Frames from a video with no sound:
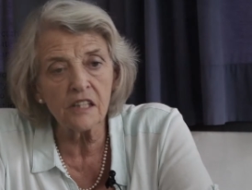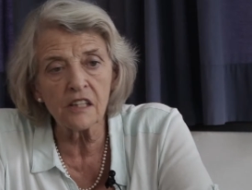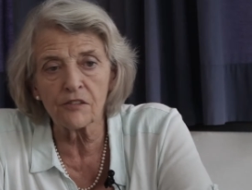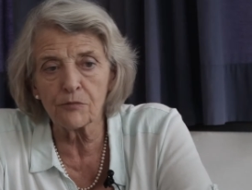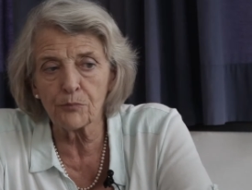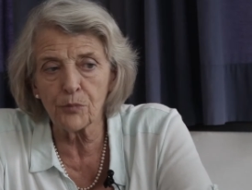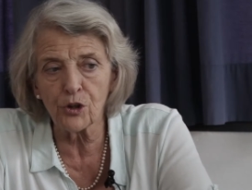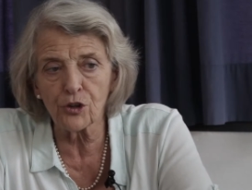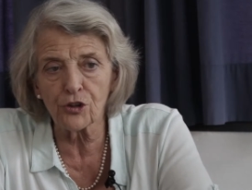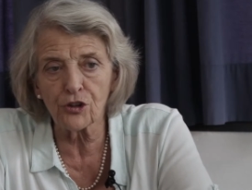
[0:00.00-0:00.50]

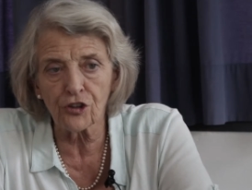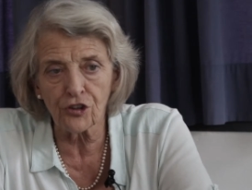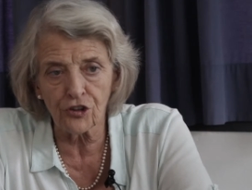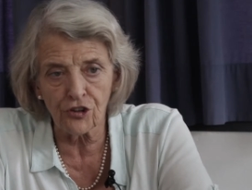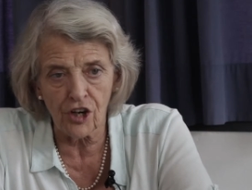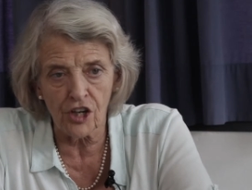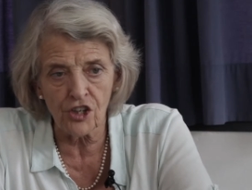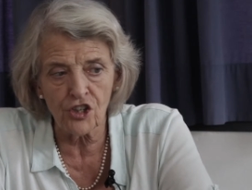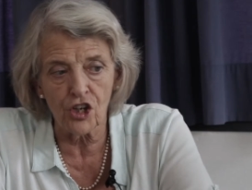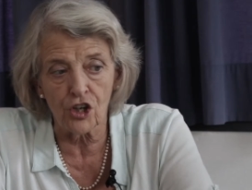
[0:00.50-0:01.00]
of
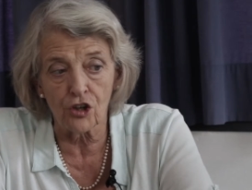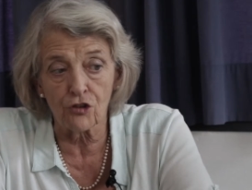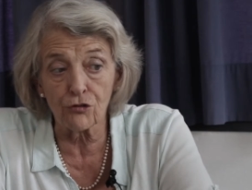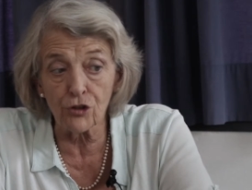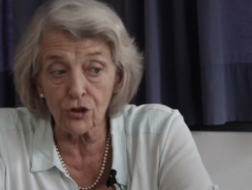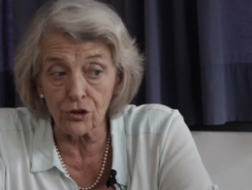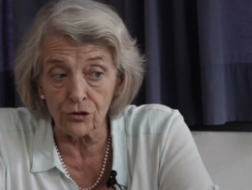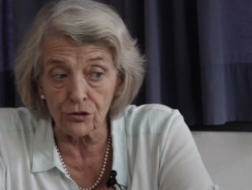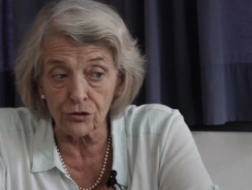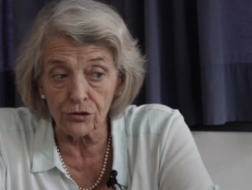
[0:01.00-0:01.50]
bureaucratic
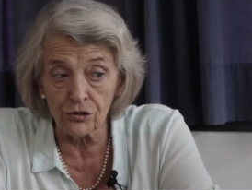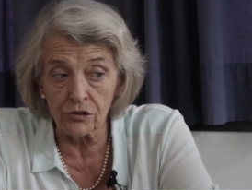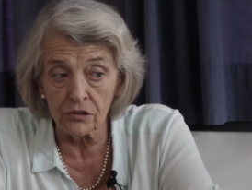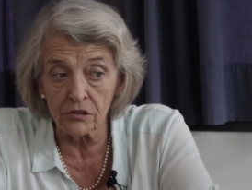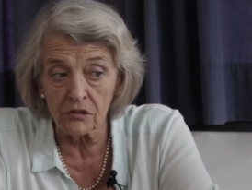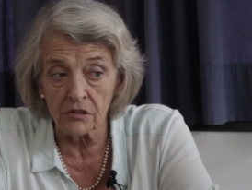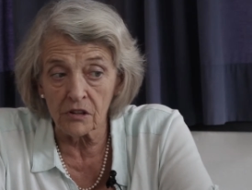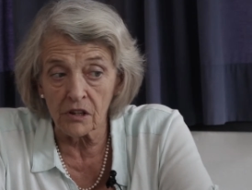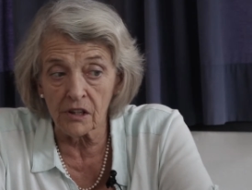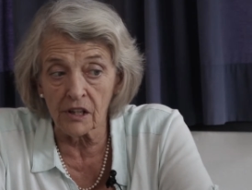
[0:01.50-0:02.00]
rules
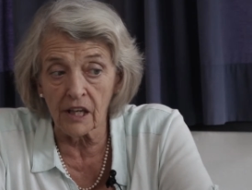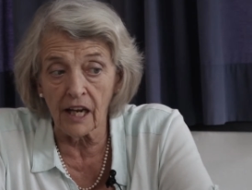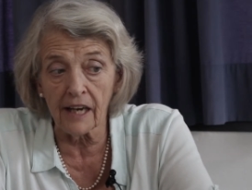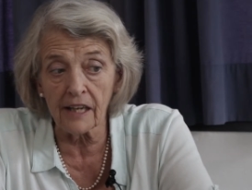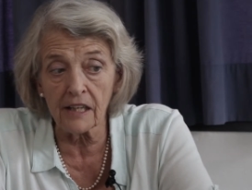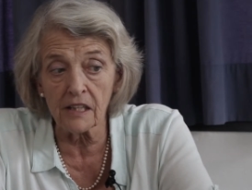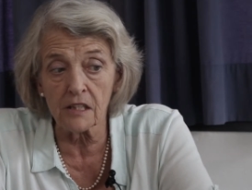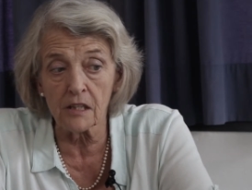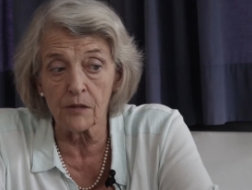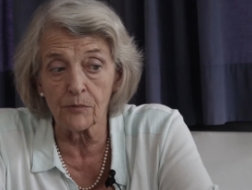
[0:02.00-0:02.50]
and
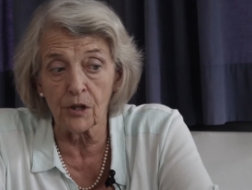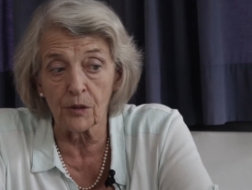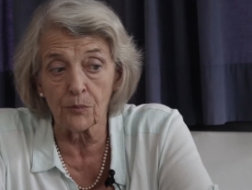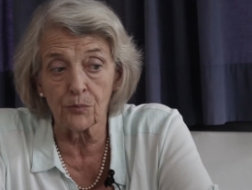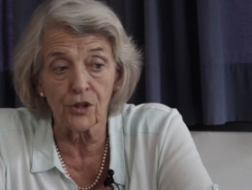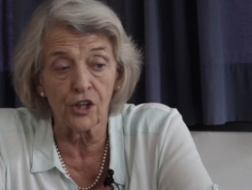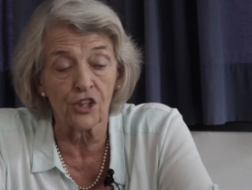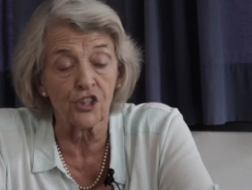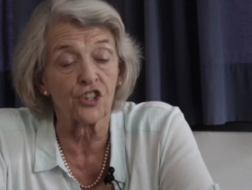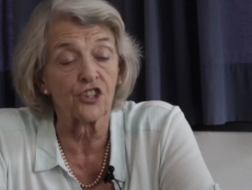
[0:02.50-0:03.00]
academic
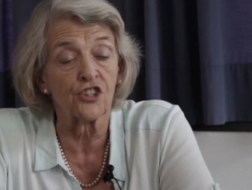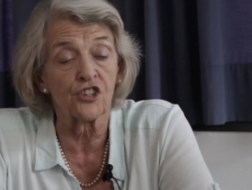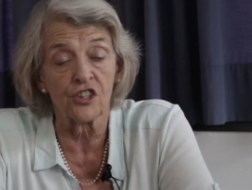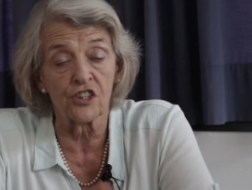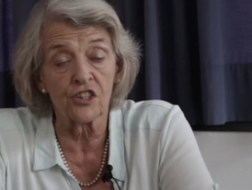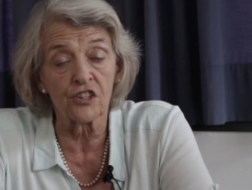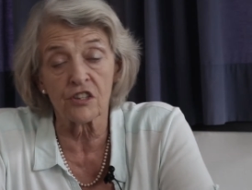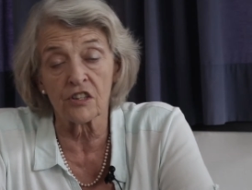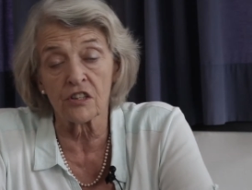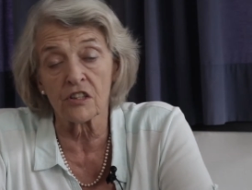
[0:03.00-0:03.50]

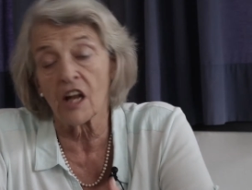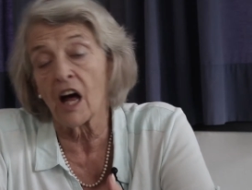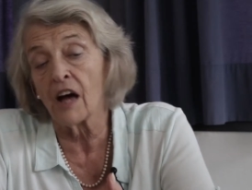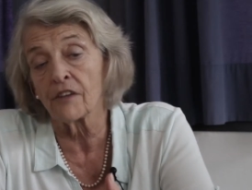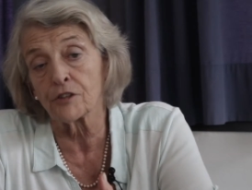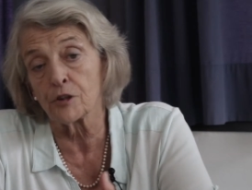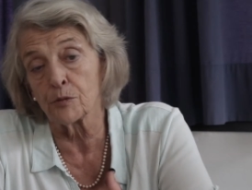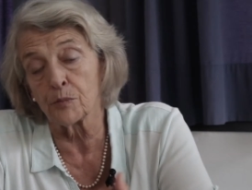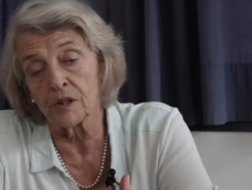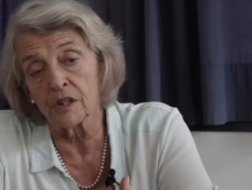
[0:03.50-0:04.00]
prejudices that
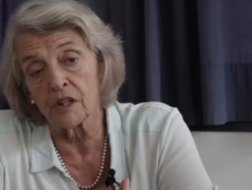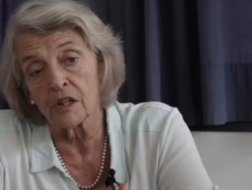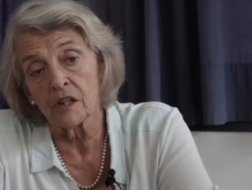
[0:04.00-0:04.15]
have to be